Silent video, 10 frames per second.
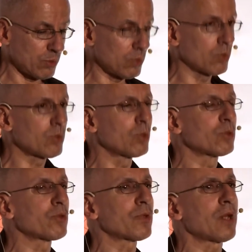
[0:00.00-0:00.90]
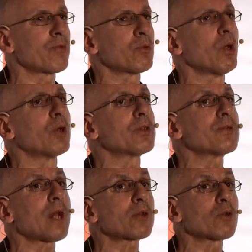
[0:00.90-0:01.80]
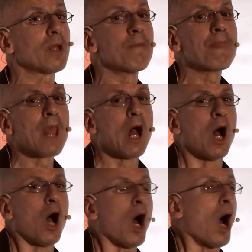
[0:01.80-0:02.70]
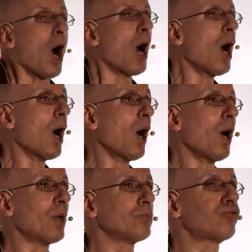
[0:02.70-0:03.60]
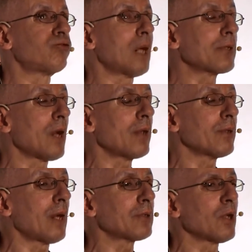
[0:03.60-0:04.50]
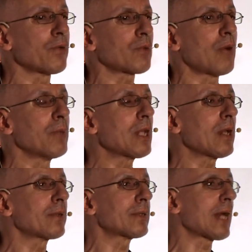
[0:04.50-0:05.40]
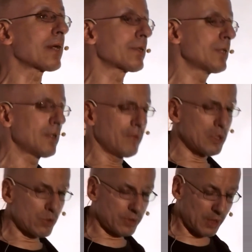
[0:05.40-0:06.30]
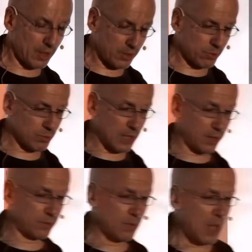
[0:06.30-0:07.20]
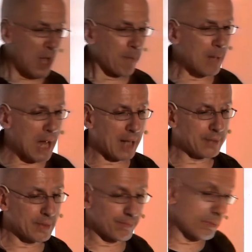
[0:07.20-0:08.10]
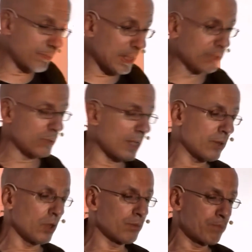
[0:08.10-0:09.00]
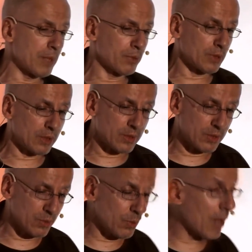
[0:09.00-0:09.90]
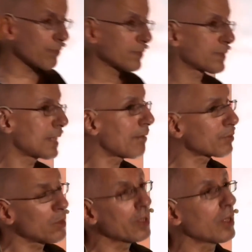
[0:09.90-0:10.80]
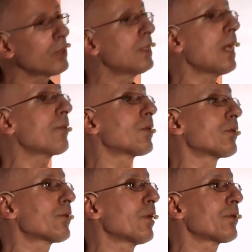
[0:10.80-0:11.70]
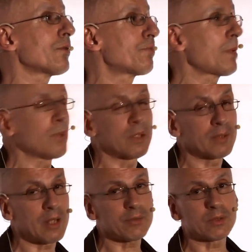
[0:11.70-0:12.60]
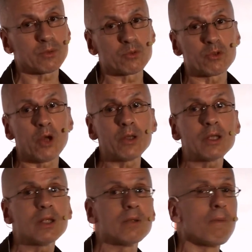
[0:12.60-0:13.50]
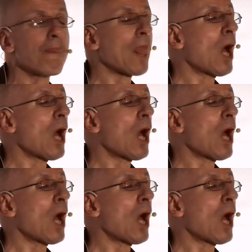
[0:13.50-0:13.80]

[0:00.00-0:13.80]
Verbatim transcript: to, to, to, to, say a few words is actually, uh, I, I, I, don't know if, how many target individuals there are here tonight, but the, just to let know people that we have stuff going on in London, so if people are interested to join in,